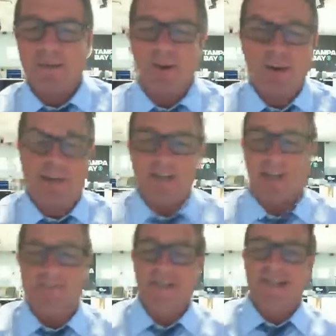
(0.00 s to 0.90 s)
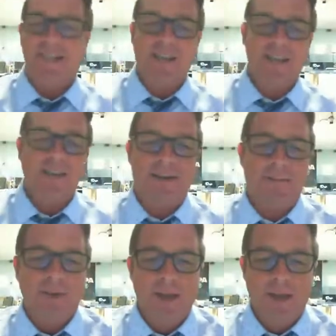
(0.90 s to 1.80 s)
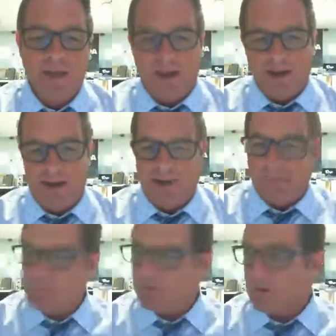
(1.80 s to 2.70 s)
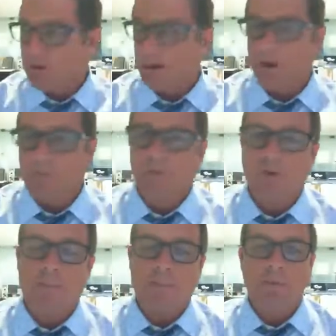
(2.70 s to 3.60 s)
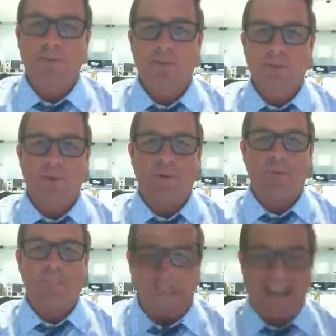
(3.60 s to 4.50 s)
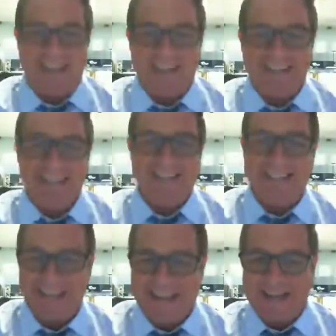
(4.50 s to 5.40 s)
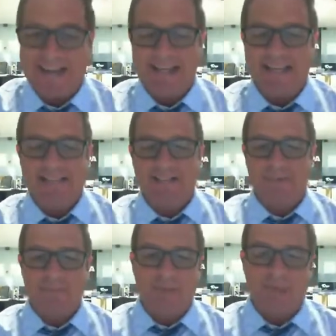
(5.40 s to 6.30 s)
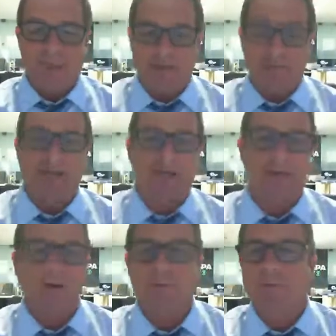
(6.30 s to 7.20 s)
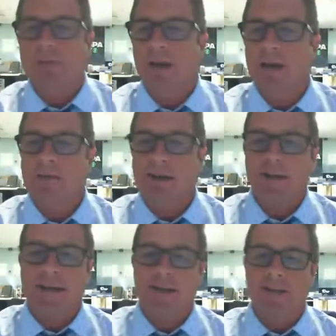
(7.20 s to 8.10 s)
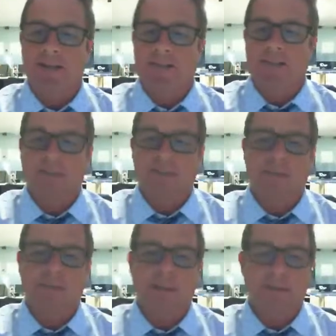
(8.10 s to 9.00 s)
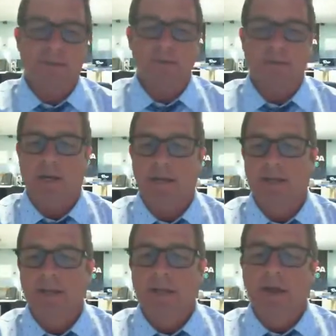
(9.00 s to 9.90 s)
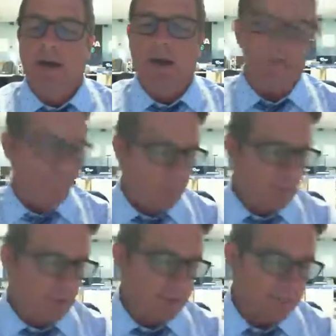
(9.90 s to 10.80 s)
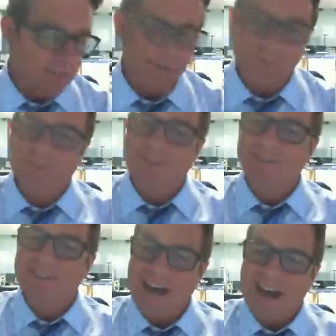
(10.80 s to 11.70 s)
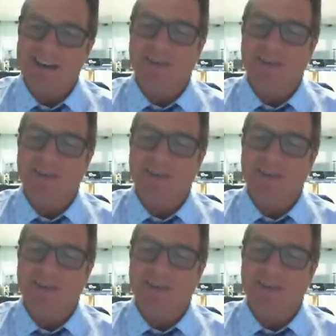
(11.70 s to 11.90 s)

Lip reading: guys, to give you guys a heads up. What's going on with Tropical Storm Danny today? It's up in the Carolina coastline right now. You can see South Carolina coastline. I got to be honest with you, it's not a